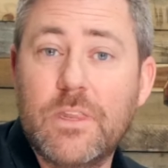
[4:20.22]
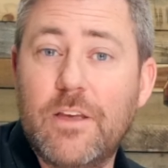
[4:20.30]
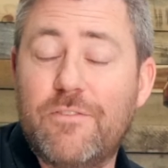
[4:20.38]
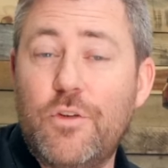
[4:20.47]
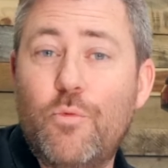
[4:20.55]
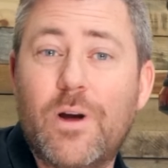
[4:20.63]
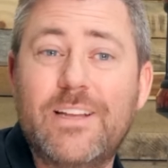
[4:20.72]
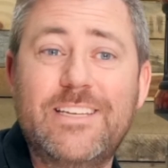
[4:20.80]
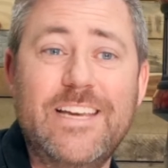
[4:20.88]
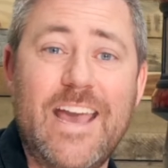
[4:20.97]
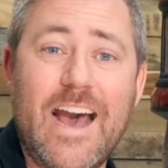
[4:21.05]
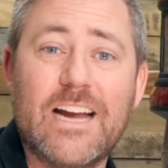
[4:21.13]
If you want to
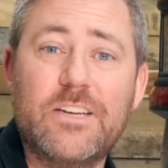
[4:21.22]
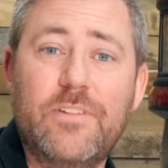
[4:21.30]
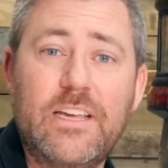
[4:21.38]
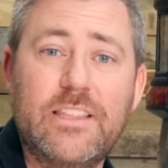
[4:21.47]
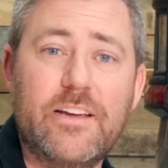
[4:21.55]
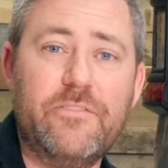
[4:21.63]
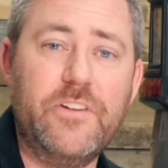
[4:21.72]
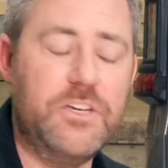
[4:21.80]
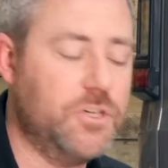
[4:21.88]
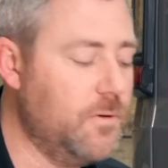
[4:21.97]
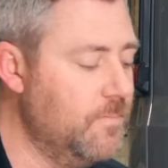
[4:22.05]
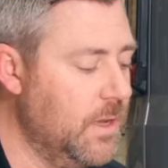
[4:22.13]
deactivate that
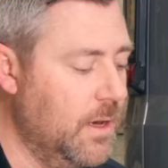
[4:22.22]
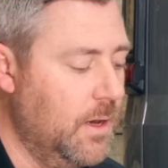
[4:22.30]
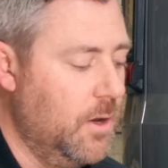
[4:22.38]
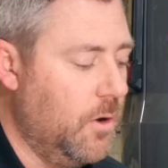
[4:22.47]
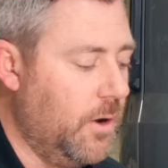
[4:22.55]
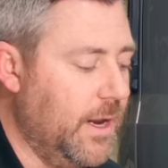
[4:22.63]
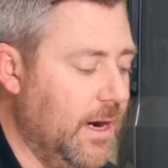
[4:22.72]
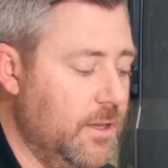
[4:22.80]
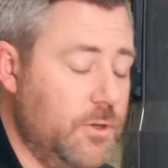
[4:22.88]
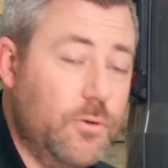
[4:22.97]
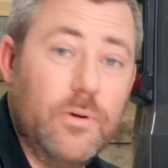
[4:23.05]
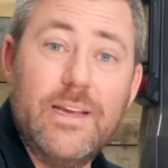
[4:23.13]
feature, all you got to
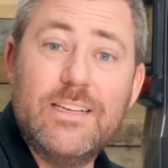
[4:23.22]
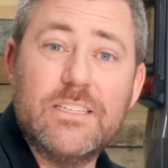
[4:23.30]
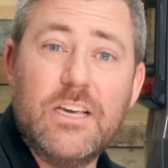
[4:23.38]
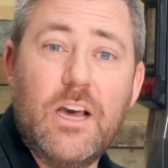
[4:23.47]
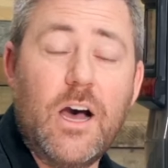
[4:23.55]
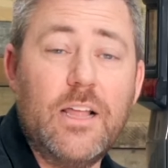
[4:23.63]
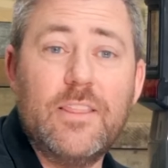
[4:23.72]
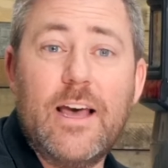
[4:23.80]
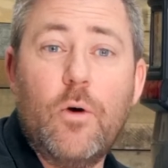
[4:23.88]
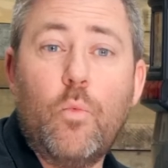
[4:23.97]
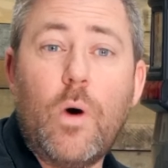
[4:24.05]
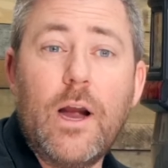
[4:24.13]
do is cut
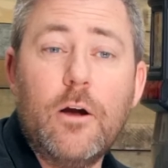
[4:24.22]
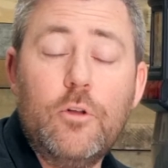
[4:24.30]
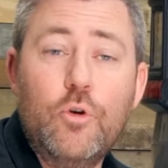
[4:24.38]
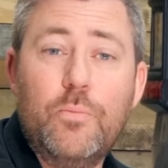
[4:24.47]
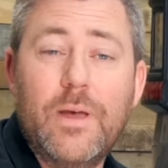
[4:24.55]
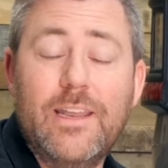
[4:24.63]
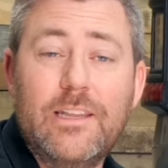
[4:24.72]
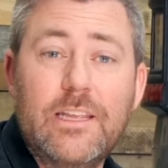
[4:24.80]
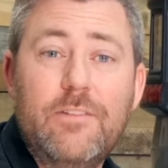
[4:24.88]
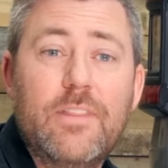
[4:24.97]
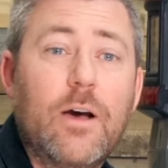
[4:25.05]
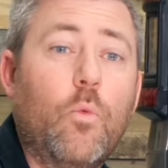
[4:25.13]
that wire loop and
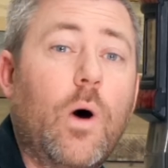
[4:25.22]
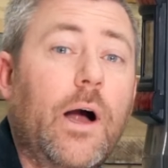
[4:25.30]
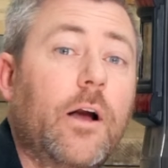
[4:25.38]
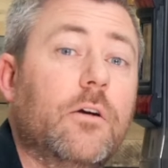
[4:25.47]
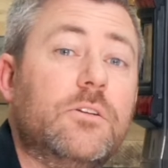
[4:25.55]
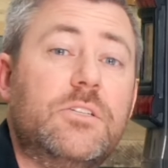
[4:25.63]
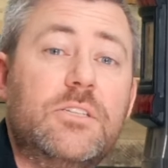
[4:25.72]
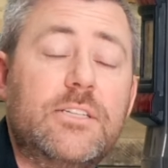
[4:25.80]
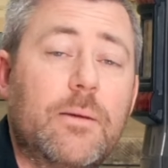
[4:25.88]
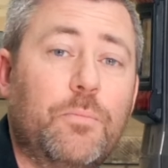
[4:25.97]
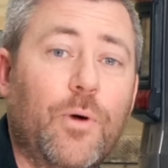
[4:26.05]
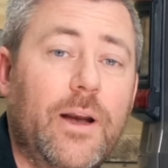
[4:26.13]
leave that wire
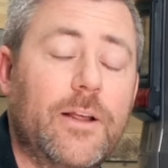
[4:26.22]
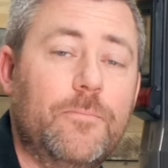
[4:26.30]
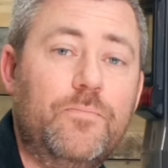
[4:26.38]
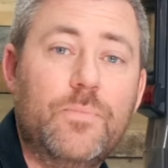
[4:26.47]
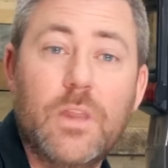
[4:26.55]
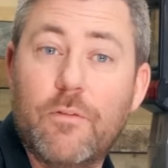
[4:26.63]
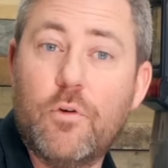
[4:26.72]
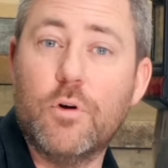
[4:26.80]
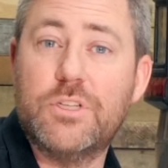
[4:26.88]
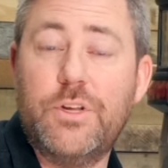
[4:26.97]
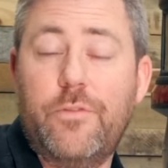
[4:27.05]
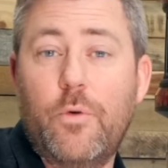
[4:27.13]
separated. Of
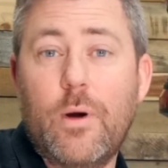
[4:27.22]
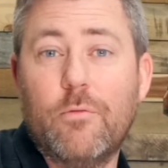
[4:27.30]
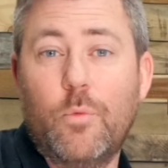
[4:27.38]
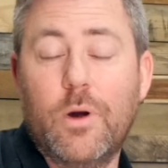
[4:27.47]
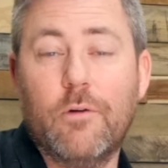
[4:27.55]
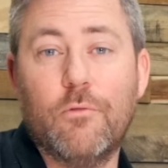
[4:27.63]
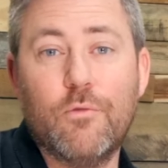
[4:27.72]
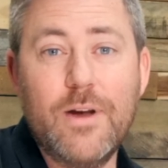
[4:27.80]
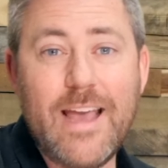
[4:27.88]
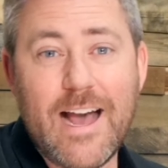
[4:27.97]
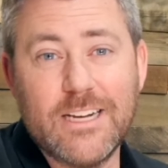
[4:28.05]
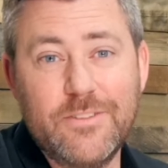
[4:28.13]
course, if you ever want to
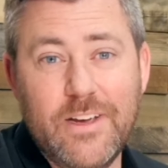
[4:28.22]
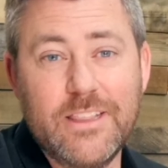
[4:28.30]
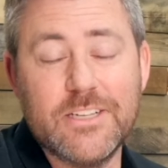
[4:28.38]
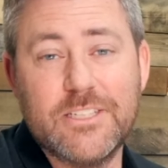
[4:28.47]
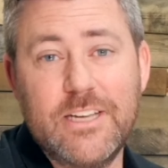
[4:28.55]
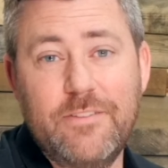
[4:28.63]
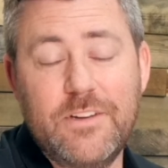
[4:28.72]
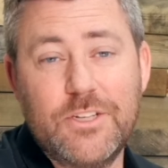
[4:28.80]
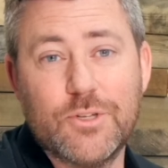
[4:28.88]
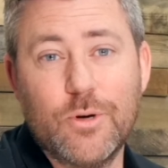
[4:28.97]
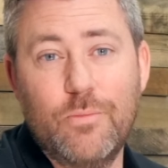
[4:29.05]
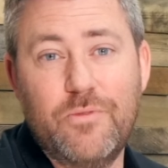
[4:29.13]
reactivate the safety
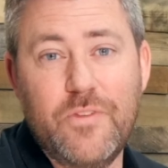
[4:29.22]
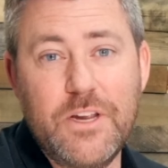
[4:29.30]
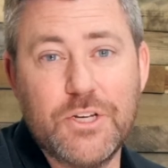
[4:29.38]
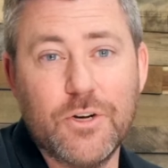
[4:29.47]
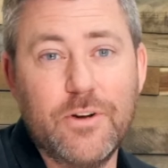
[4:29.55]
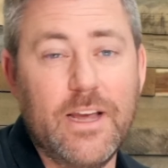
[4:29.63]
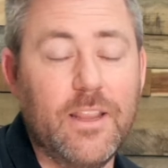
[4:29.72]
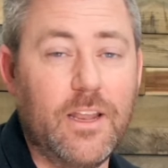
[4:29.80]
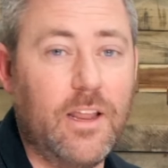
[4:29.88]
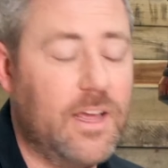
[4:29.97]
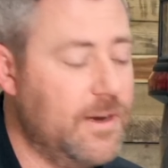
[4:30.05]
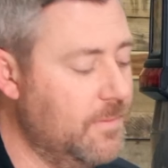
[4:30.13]
strobe feature down
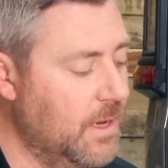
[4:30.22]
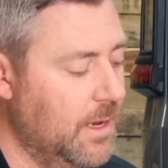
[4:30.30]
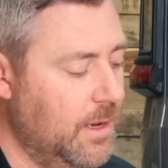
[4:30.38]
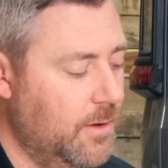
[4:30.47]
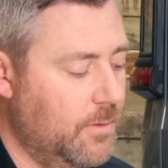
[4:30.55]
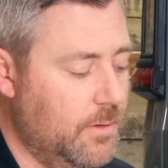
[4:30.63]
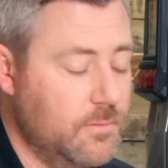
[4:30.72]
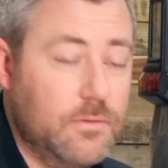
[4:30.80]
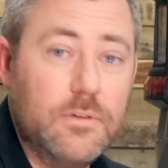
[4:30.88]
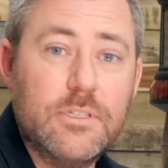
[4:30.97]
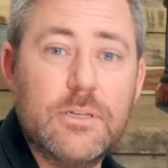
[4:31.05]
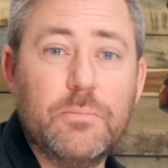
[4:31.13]
the line,
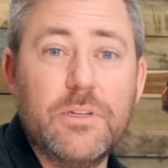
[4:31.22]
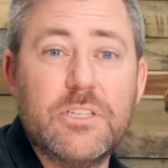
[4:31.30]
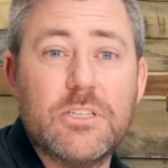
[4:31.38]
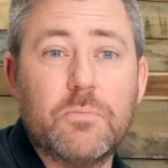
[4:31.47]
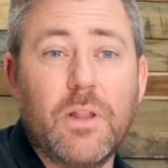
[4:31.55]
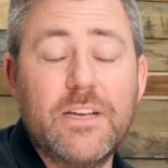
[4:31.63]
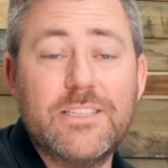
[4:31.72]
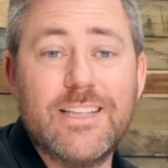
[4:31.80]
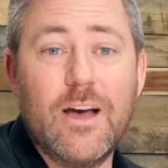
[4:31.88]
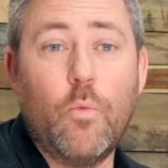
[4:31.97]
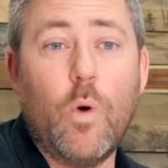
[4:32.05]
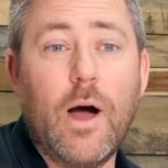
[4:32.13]
well, simply splice
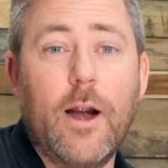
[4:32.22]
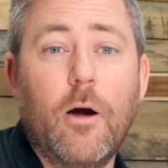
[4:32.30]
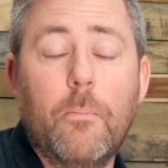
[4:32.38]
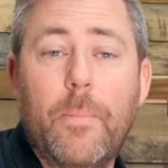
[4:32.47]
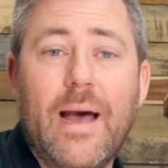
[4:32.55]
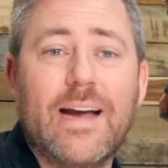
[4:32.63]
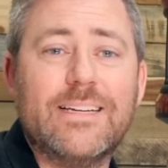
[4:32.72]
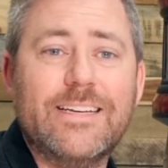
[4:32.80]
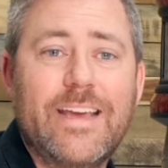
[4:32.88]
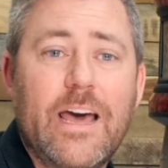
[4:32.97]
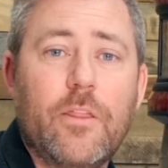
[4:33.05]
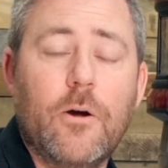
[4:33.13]
that wire back
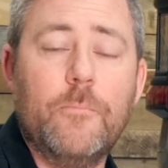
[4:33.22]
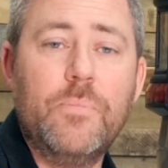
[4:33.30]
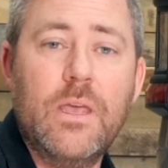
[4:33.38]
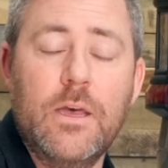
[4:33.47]
together.